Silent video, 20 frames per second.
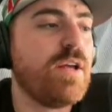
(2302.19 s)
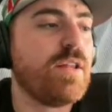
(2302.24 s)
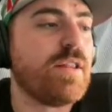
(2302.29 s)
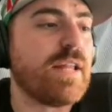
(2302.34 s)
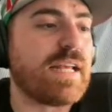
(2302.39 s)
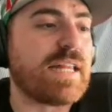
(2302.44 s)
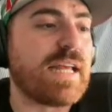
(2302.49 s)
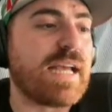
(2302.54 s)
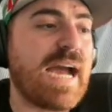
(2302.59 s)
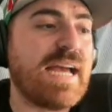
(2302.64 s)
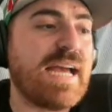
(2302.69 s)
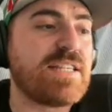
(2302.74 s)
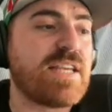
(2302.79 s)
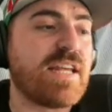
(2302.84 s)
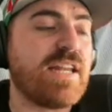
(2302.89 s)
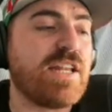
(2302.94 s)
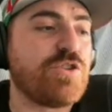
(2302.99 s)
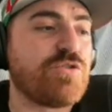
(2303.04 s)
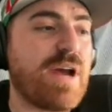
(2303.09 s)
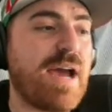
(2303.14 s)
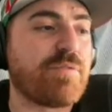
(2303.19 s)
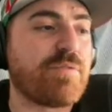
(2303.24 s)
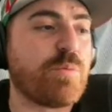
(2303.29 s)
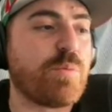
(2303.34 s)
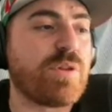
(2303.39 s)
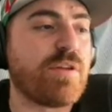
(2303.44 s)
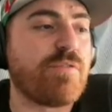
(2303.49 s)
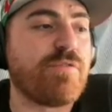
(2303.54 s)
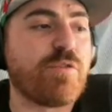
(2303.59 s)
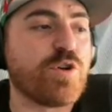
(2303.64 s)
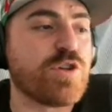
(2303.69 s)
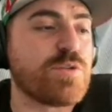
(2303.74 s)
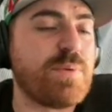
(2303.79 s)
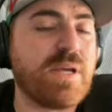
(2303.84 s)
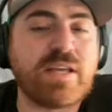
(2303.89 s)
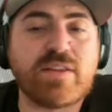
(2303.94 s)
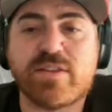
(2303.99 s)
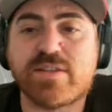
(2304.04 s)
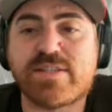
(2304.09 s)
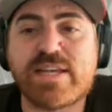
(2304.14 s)
like, the guy's getting drafted with the first
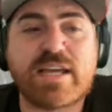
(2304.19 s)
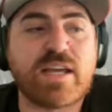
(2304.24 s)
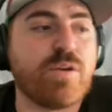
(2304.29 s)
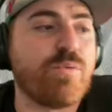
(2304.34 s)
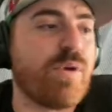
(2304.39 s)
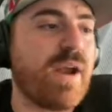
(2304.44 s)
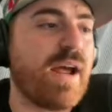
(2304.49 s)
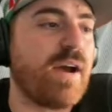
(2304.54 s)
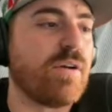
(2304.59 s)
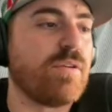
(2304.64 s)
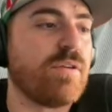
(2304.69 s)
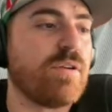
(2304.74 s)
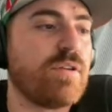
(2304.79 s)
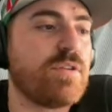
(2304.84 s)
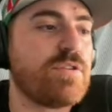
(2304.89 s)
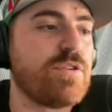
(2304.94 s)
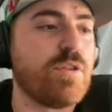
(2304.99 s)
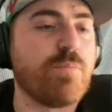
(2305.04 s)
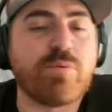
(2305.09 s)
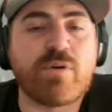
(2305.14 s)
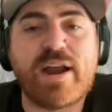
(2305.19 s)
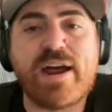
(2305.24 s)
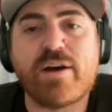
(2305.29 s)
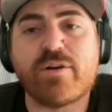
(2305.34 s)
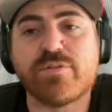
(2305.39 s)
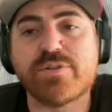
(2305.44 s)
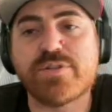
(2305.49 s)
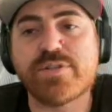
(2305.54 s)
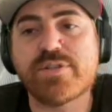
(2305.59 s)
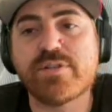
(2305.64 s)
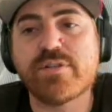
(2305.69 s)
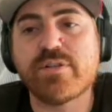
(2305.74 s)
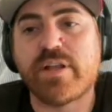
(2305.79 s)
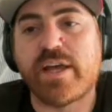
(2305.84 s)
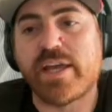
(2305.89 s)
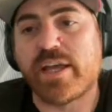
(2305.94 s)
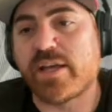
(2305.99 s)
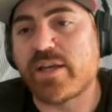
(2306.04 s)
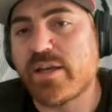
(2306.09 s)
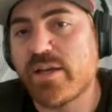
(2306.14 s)
pick of the 2nd round to the Browns.
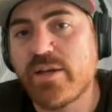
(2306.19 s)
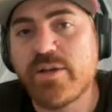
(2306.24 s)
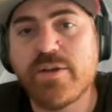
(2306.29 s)
Like,